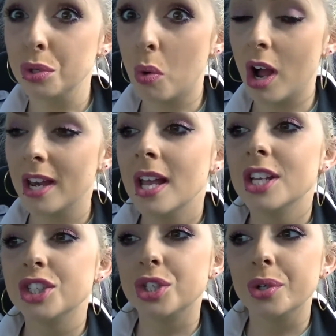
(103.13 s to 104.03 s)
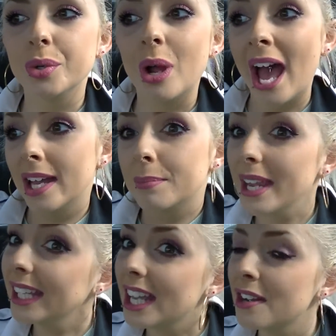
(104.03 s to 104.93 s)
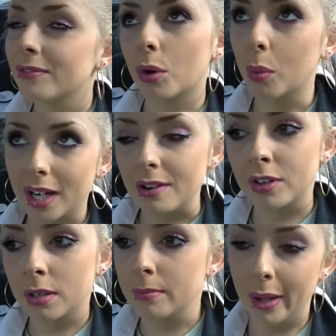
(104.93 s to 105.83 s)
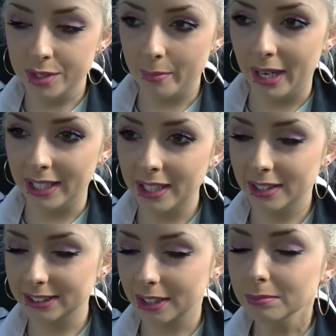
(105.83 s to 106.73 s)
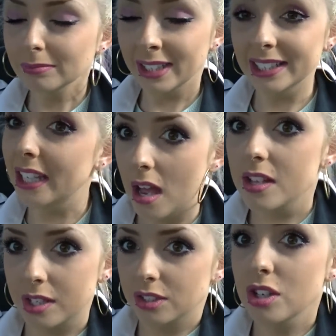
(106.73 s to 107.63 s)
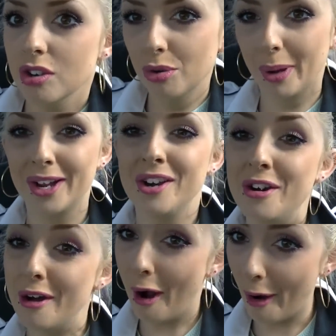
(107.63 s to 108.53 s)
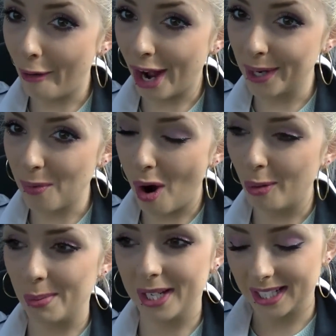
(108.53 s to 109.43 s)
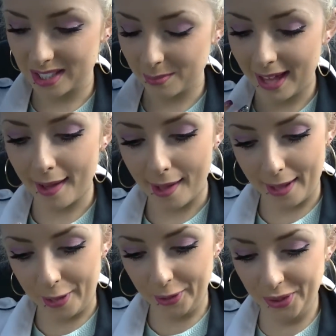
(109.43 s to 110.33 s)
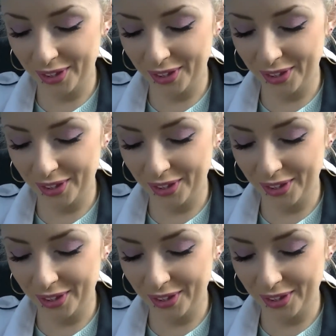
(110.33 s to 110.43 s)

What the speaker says: you want to add bacon for whatever amount of money? And it's like, yes, I do, but no, I won't because of my health.